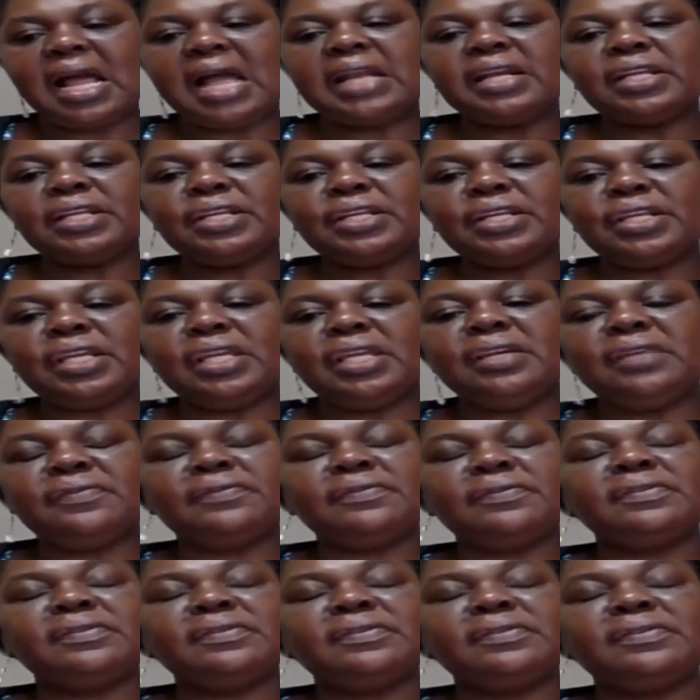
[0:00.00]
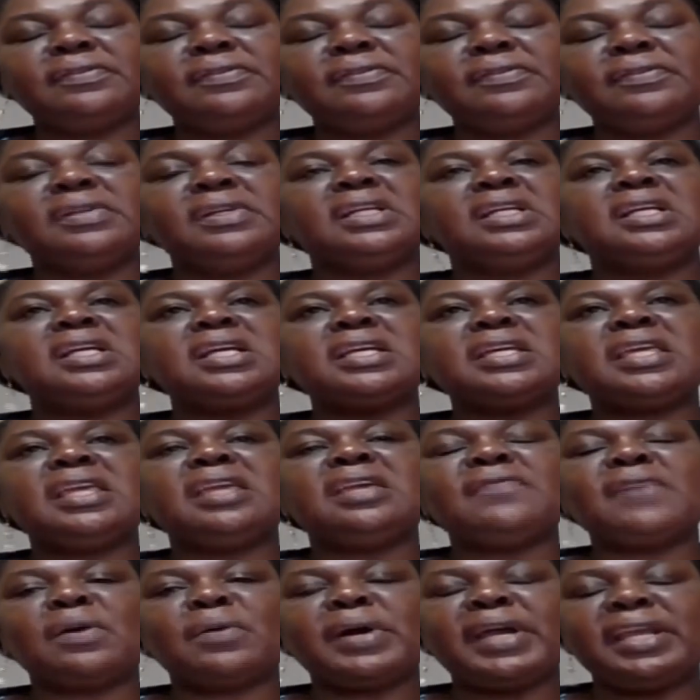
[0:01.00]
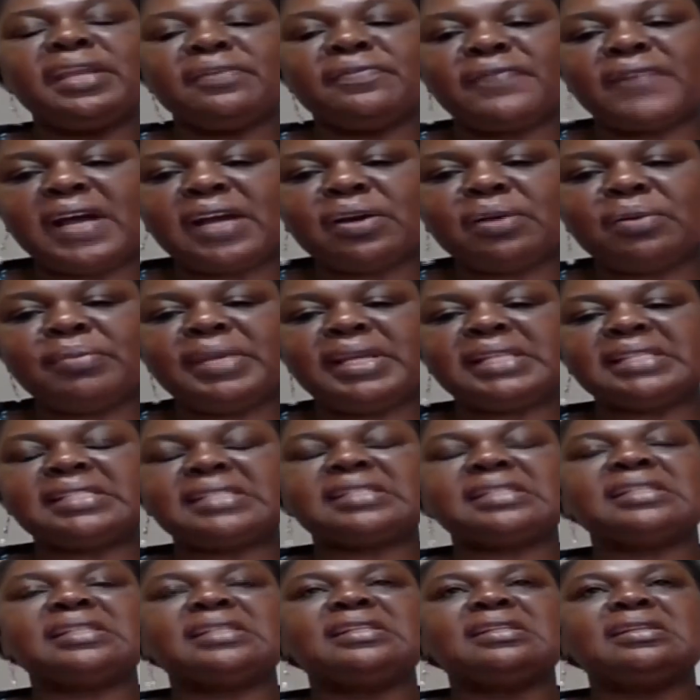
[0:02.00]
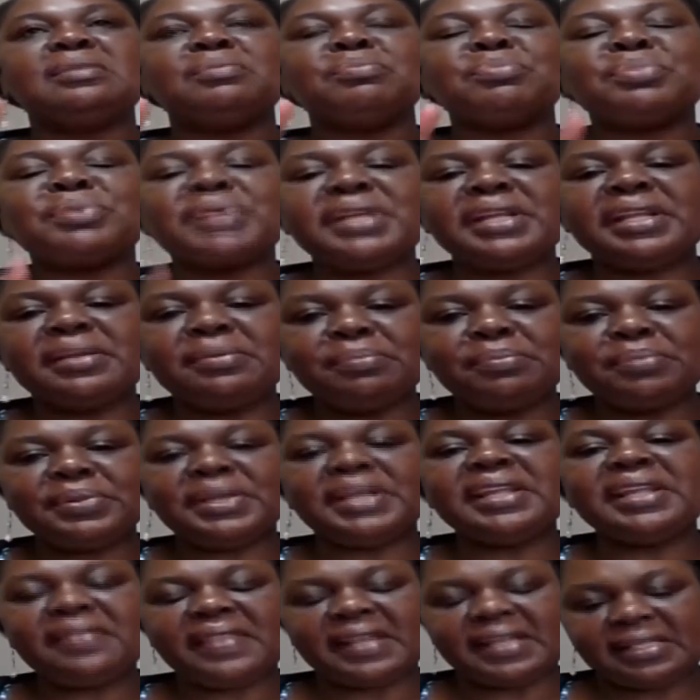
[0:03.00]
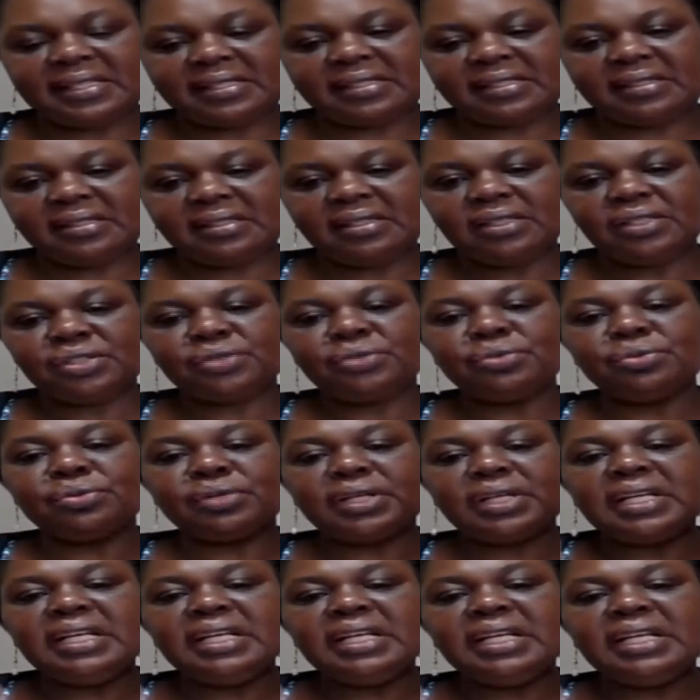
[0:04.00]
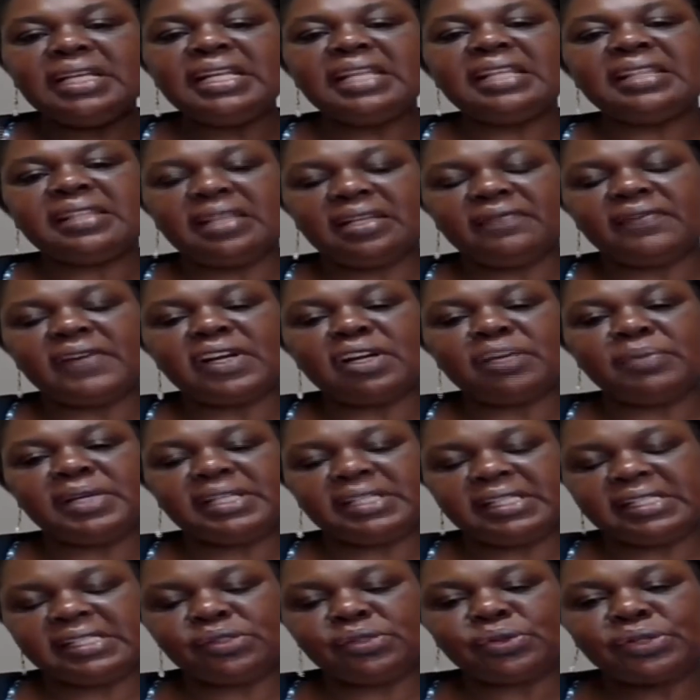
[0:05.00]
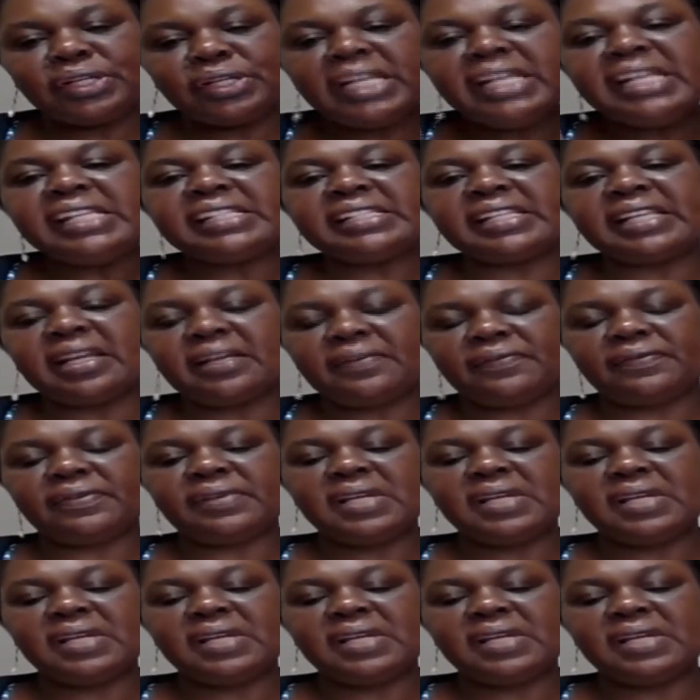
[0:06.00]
and give our environment breathers to clean the environment, to clean itself.